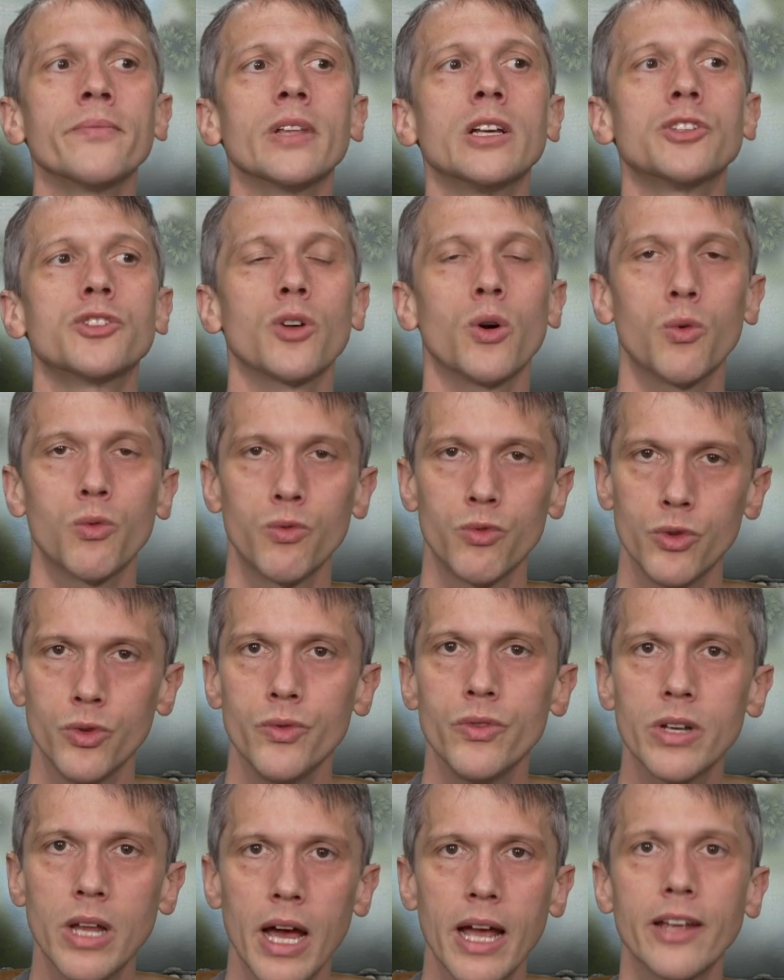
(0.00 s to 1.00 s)
So
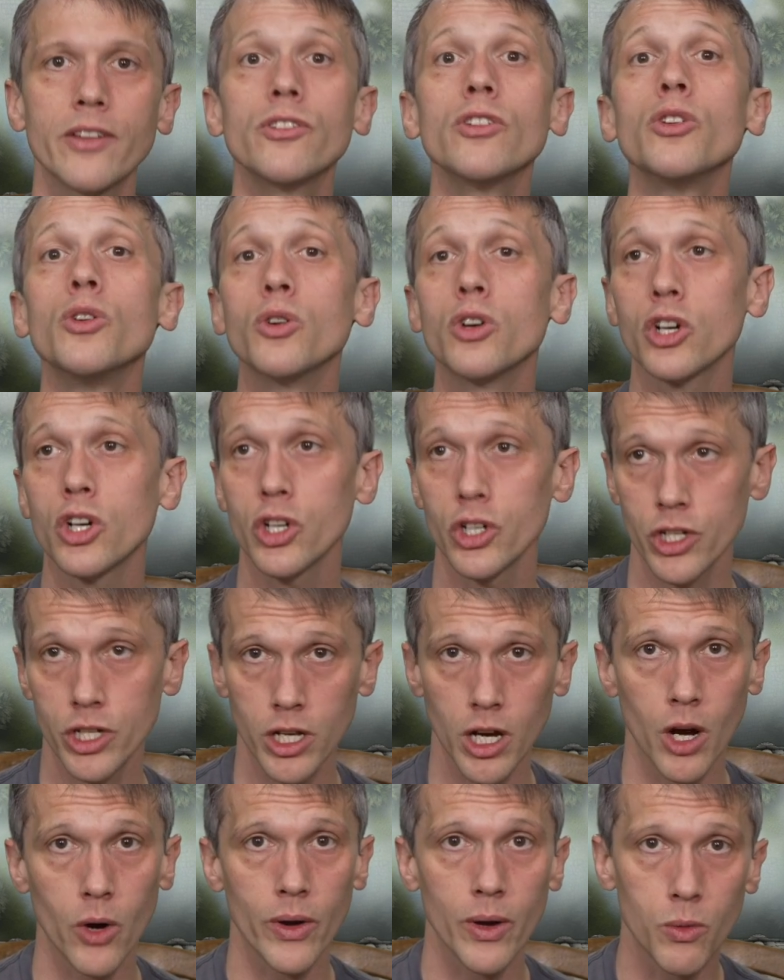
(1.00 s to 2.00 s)
Rune Knight, you could
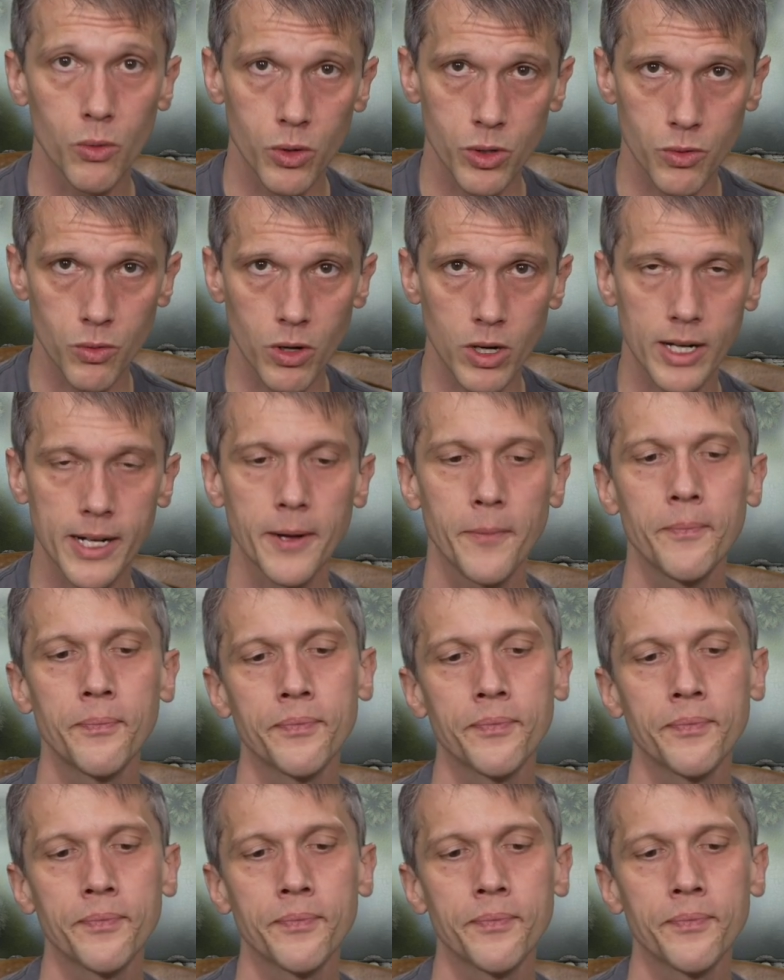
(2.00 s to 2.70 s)
go, it would work.